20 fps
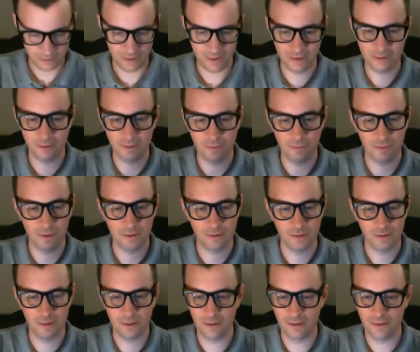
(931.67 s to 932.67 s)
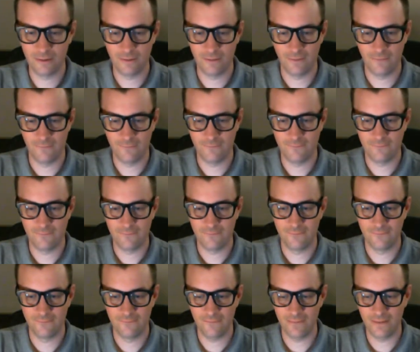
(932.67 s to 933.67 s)
I just fixed it.
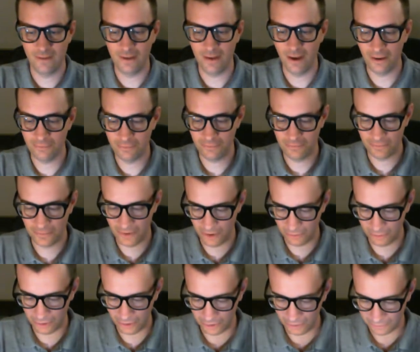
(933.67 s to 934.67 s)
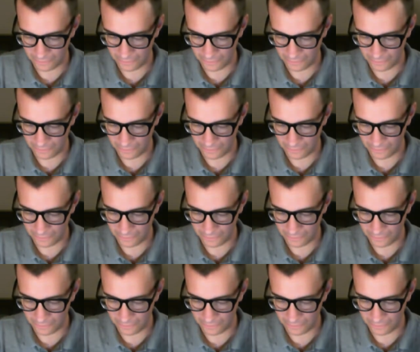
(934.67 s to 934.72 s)
Yeah, there we go.